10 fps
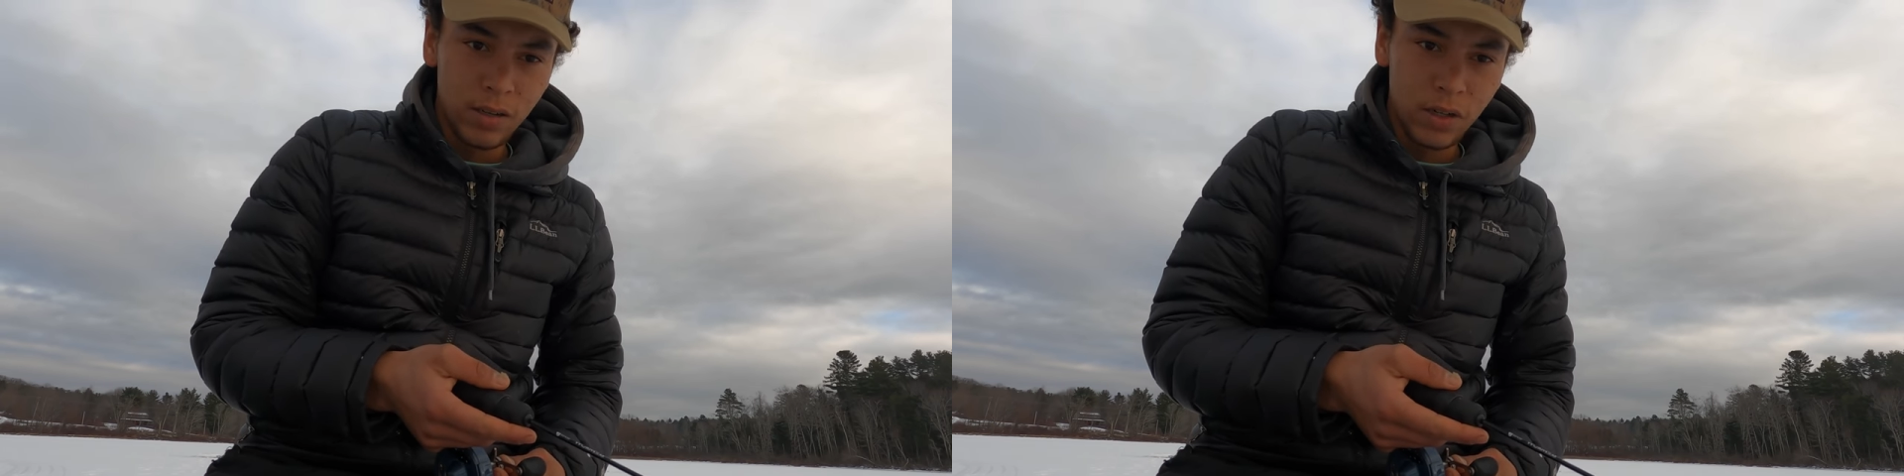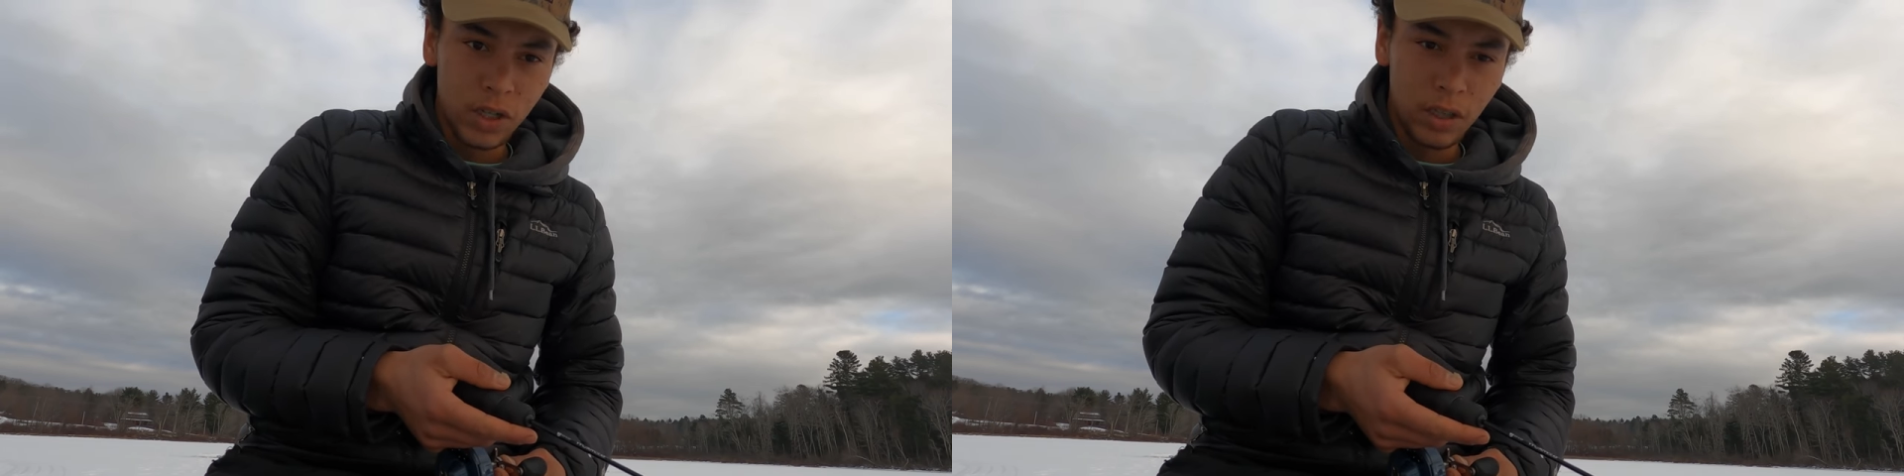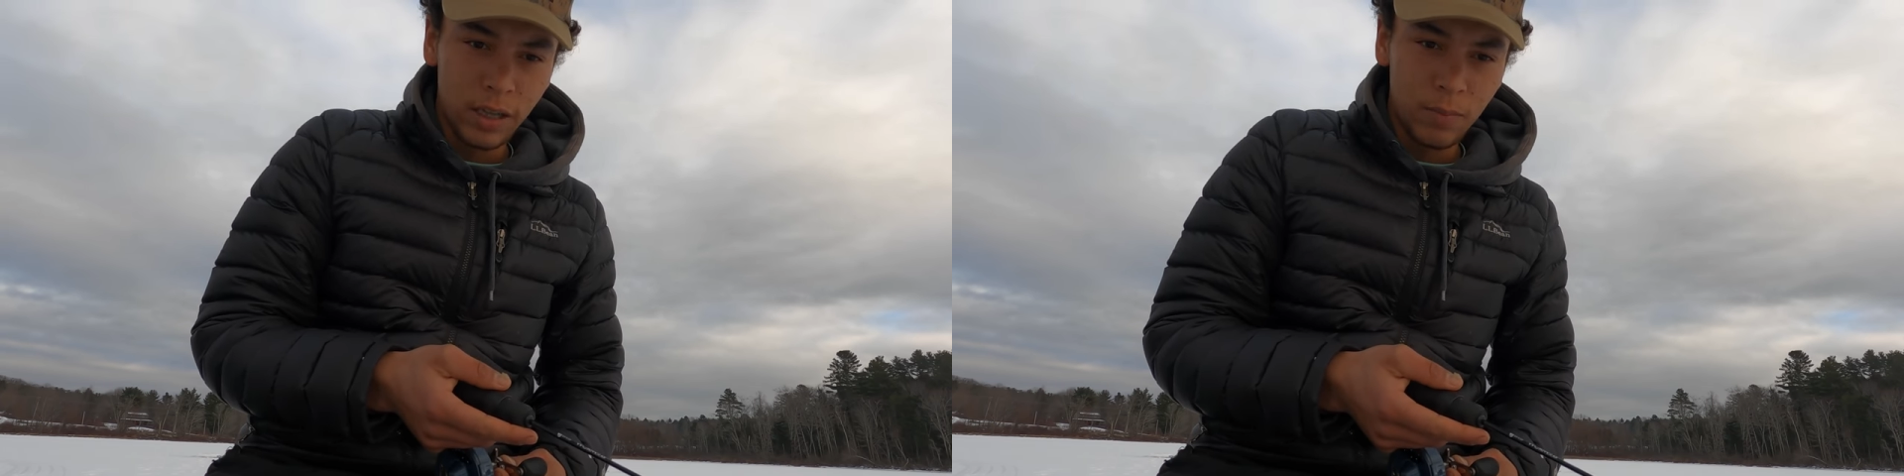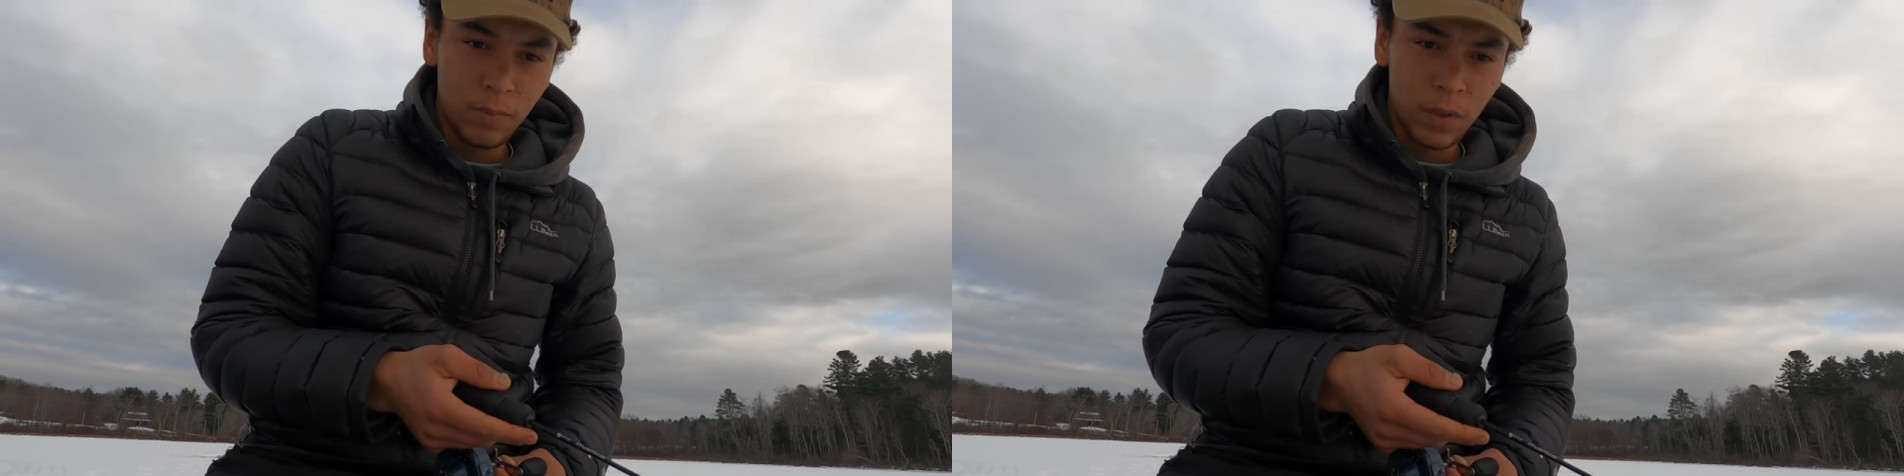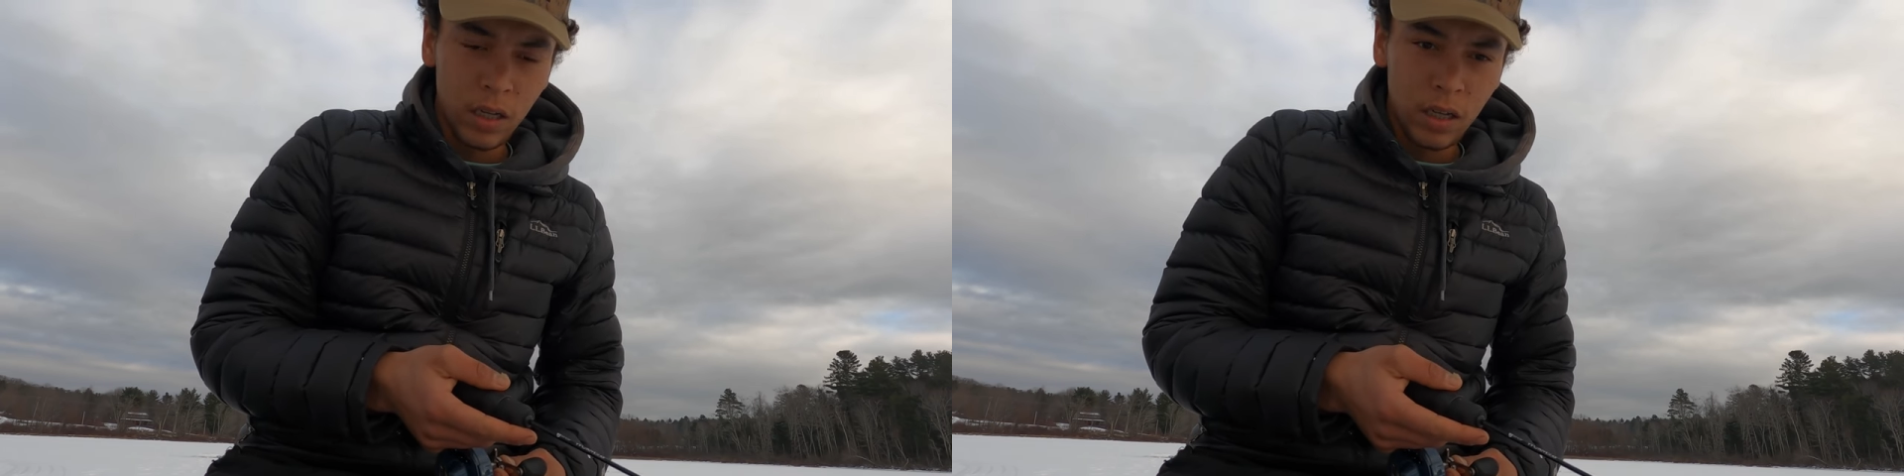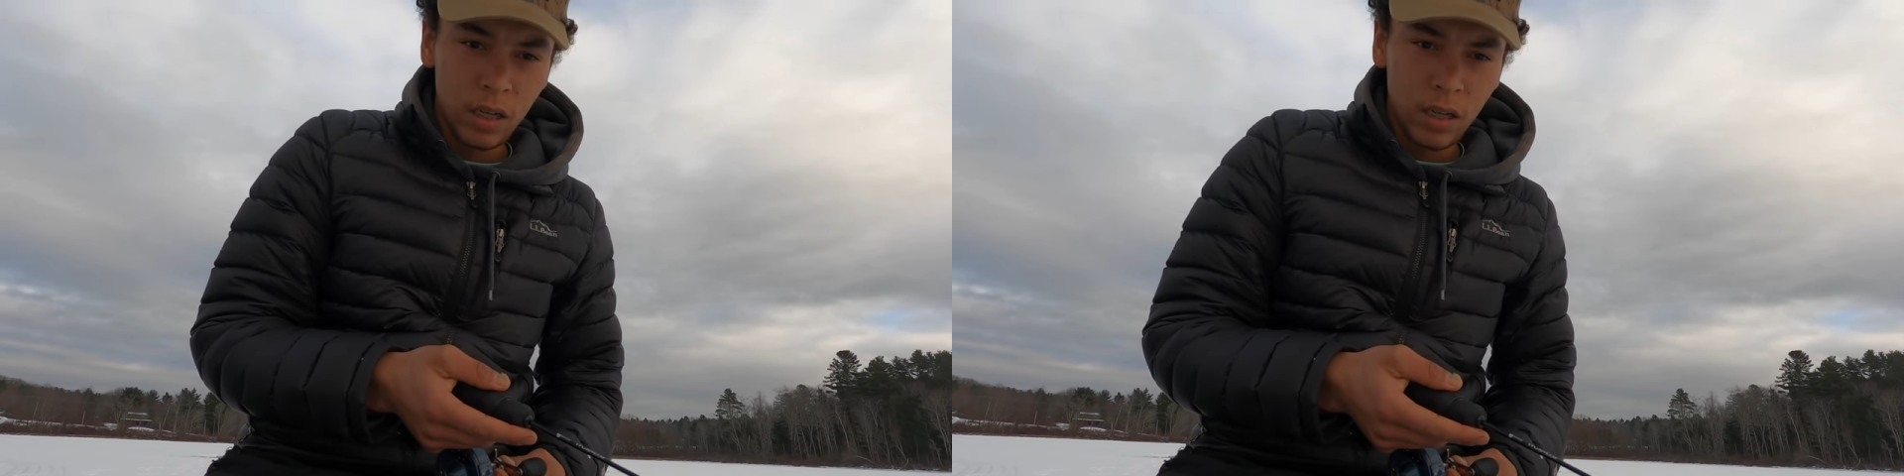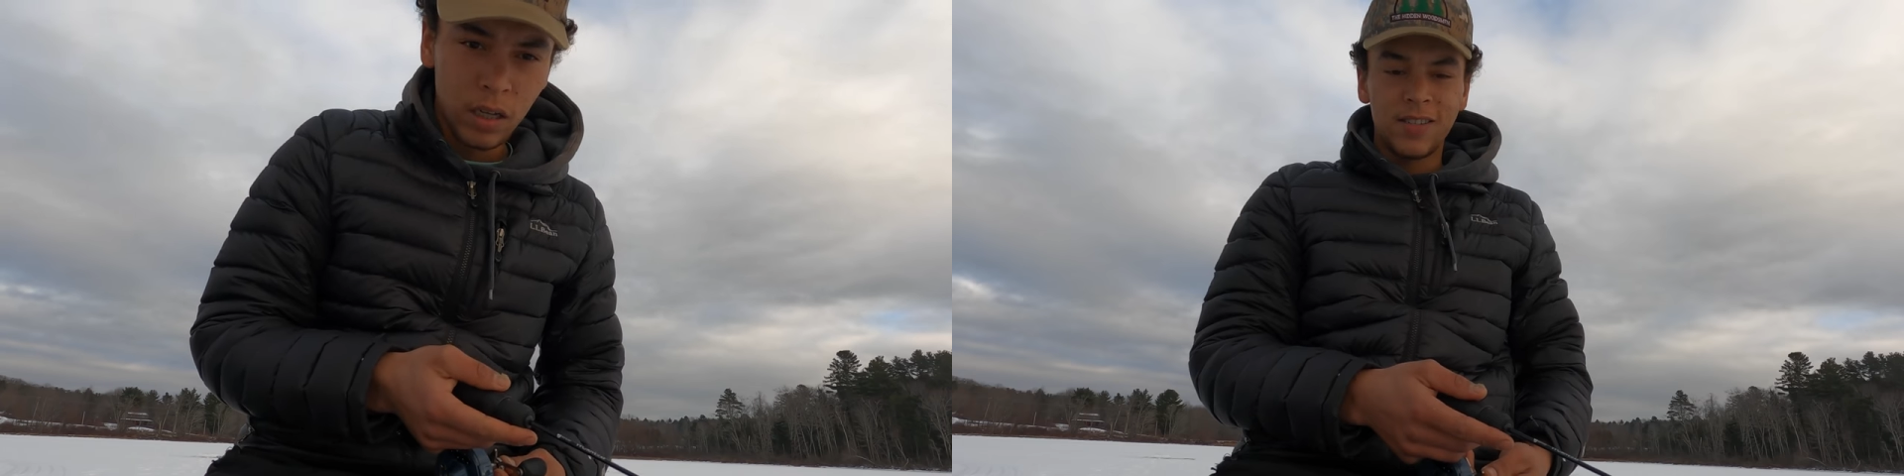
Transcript: slim.